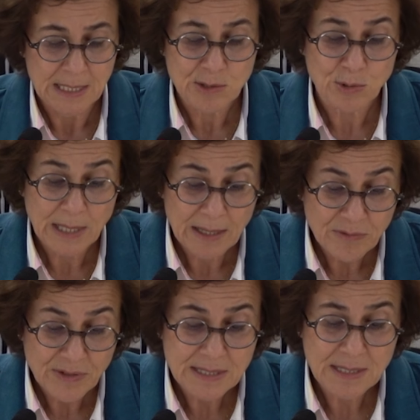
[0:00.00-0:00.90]
Sudan
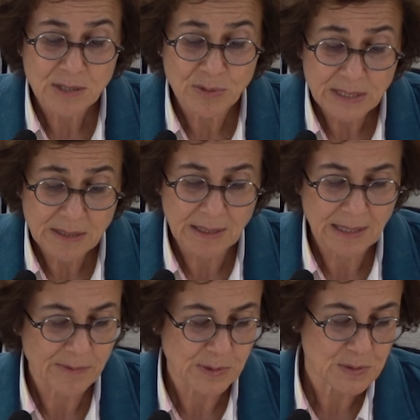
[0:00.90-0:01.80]
faces critical
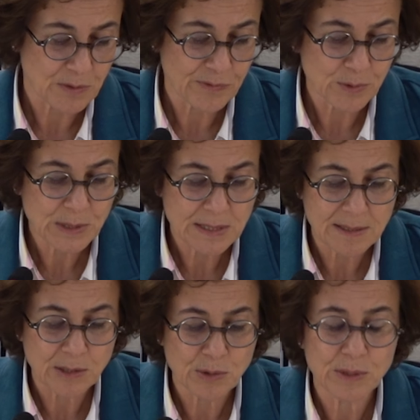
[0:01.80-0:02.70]
levels of food
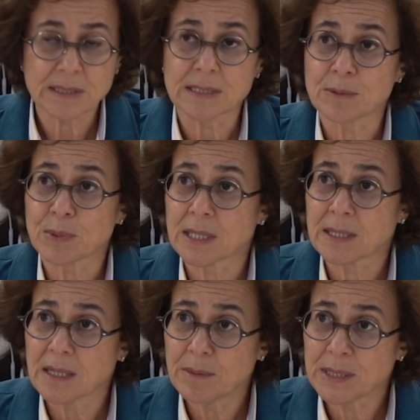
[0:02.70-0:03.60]
insecurity with an
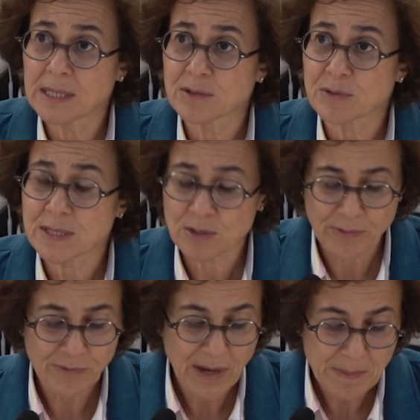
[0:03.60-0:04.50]
imminent risk of
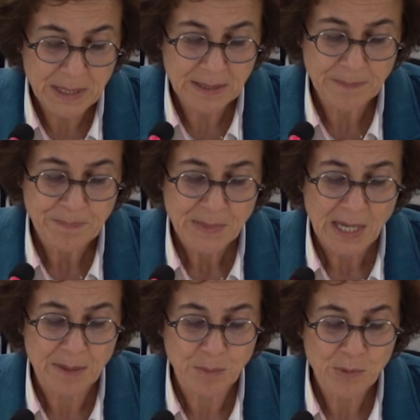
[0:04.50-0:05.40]
famine,
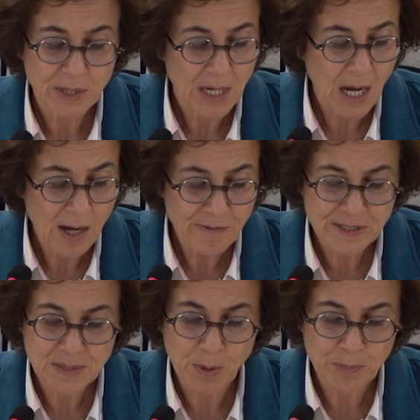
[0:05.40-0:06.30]
and more than half
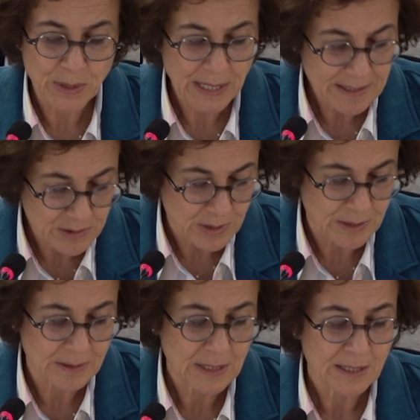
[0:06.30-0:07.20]
its
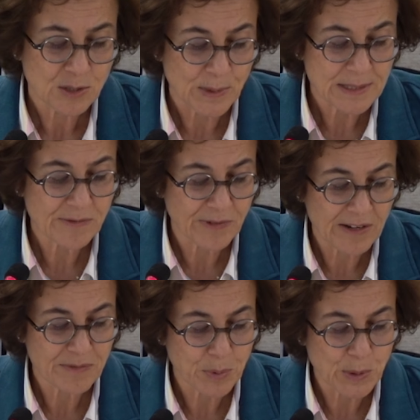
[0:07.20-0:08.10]
population,
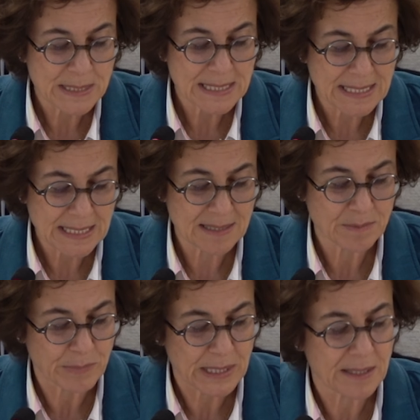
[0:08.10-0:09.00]
25.6
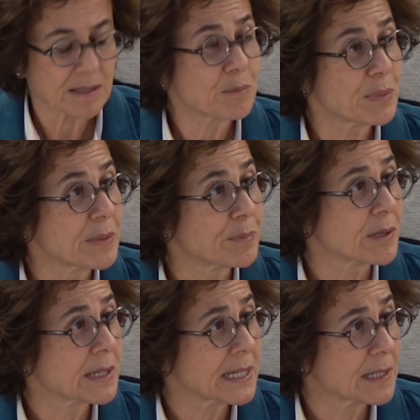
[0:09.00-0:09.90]
million
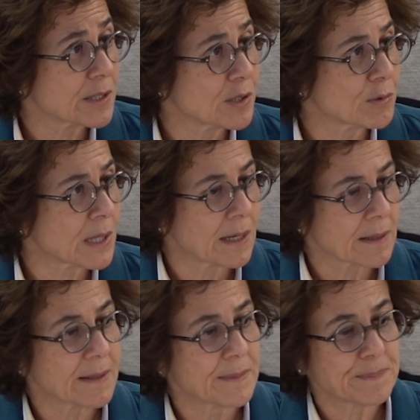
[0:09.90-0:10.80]
people, in acute
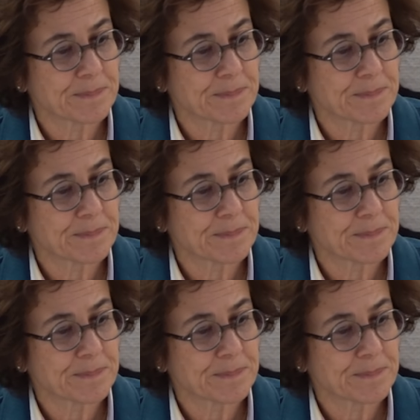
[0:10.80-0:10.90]
hunger.